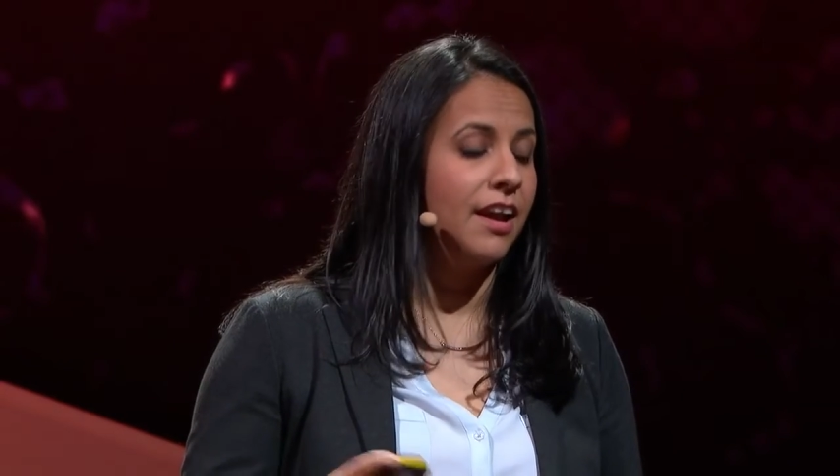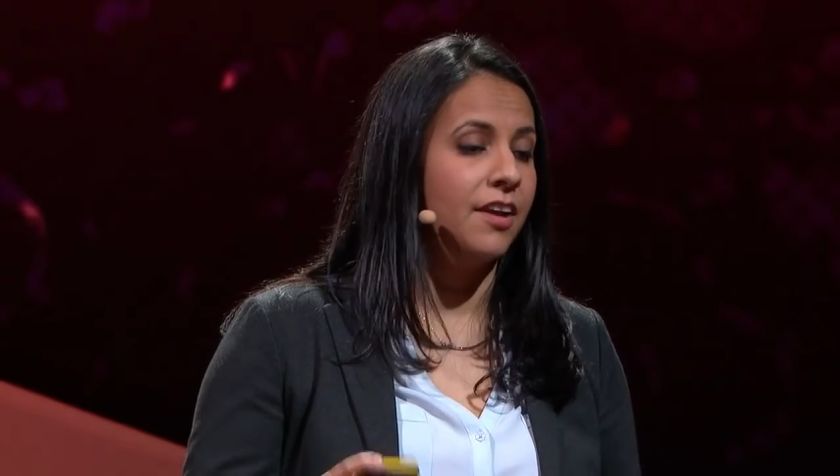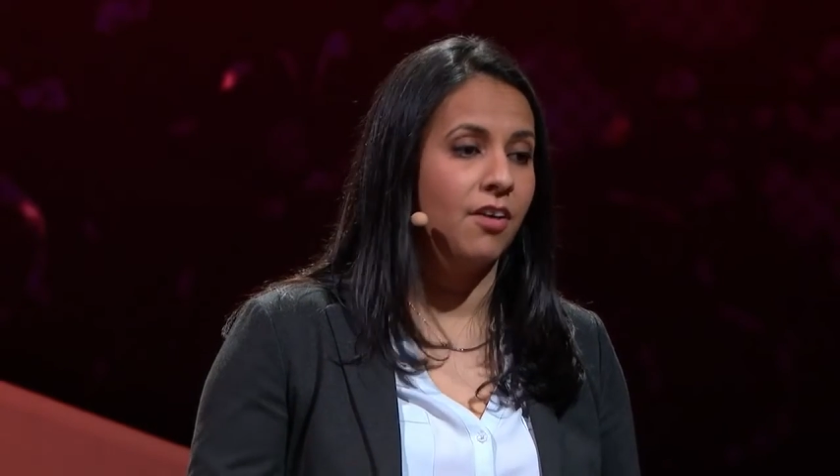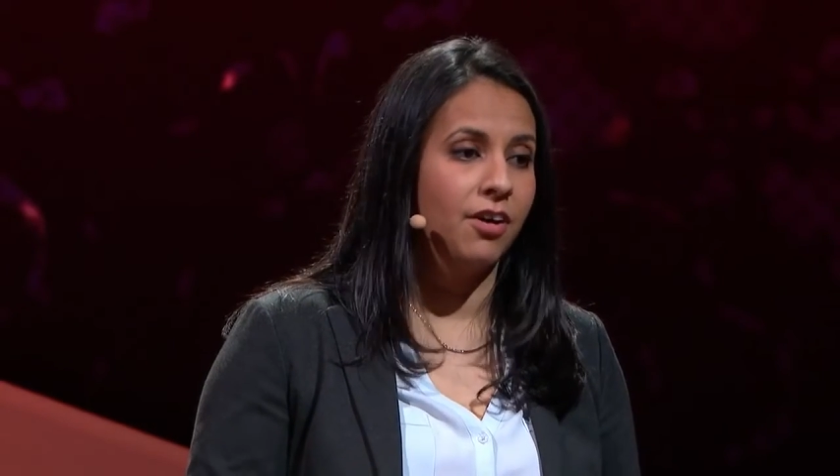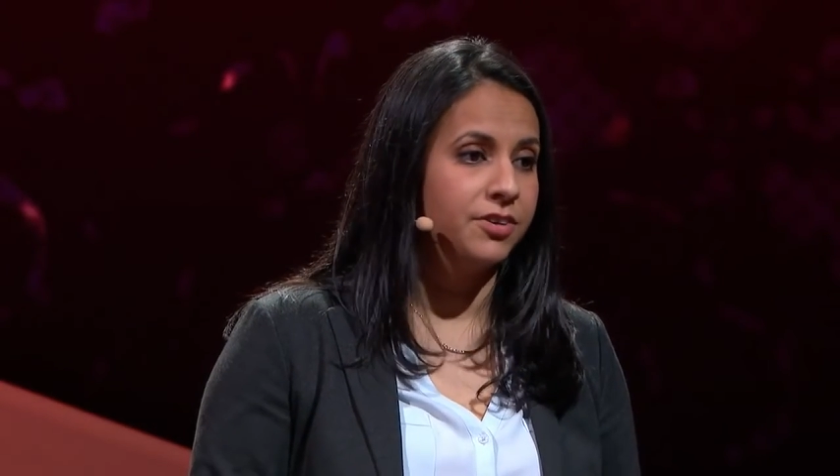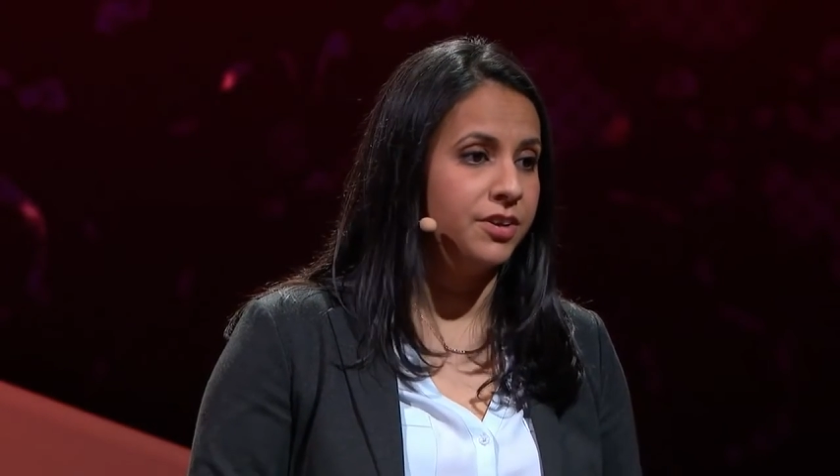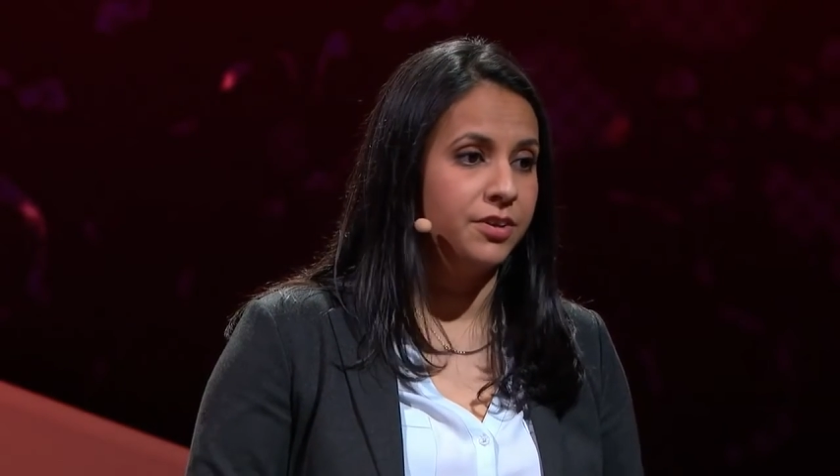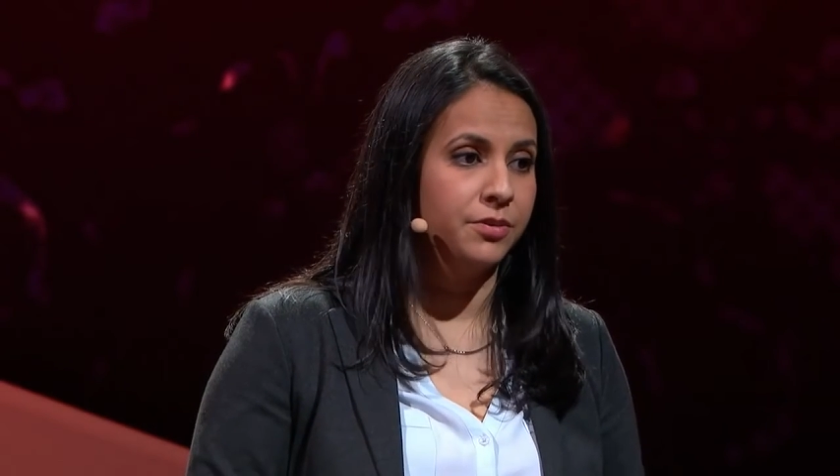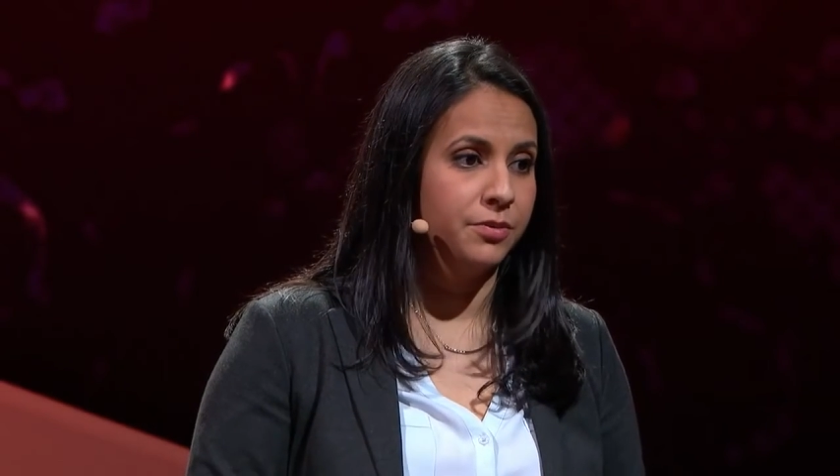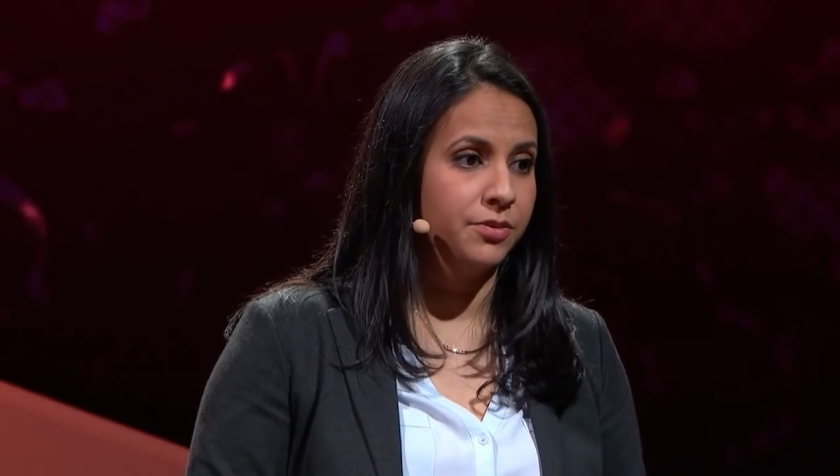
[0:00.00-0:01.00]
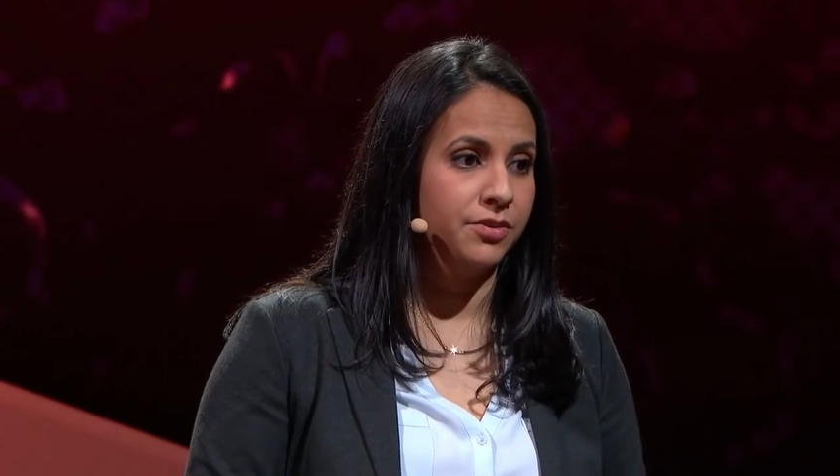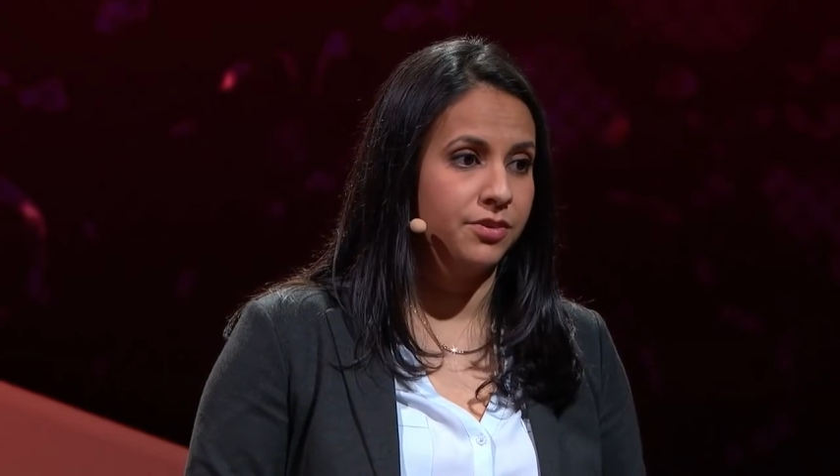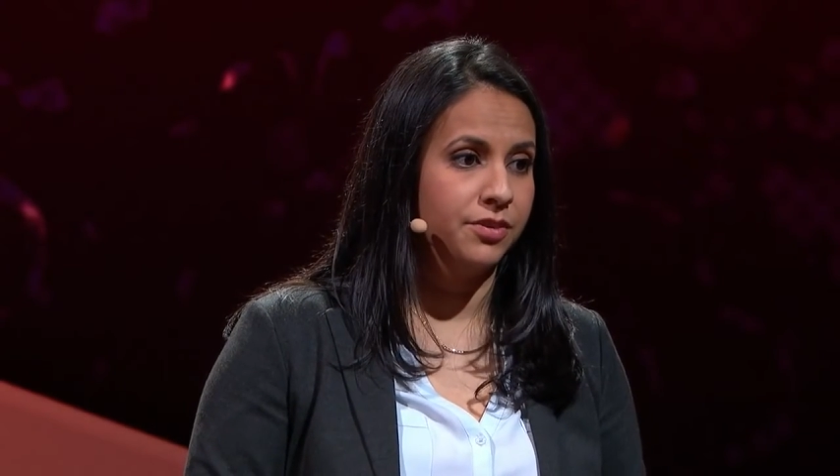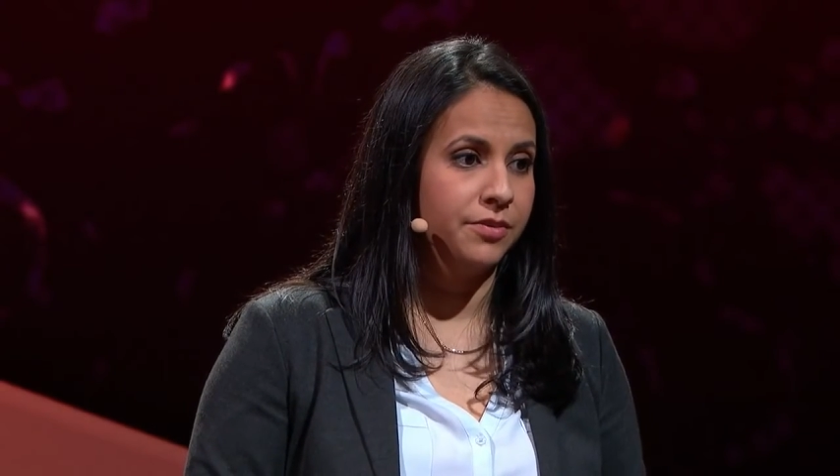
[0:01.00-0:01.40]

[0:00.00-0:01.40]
and hard to use.